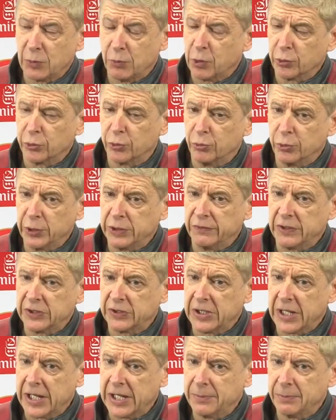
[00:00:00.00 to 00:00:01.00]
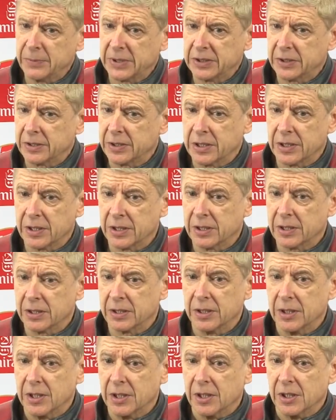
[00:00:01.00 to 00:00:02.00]
We want to win this game,
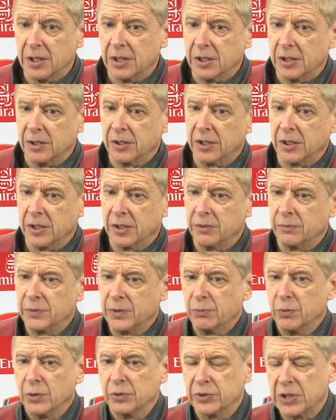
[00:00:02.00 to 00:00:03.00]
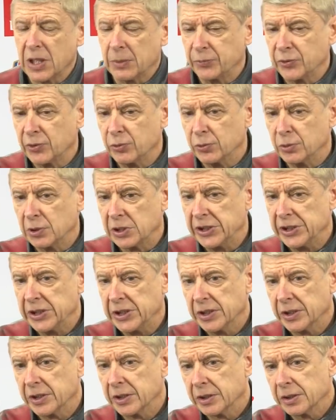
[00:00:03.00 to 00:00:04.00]
and we want
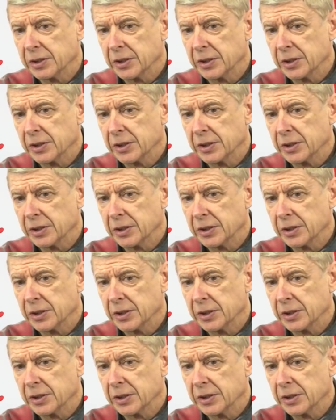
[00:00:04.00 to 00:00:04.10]
absolutely,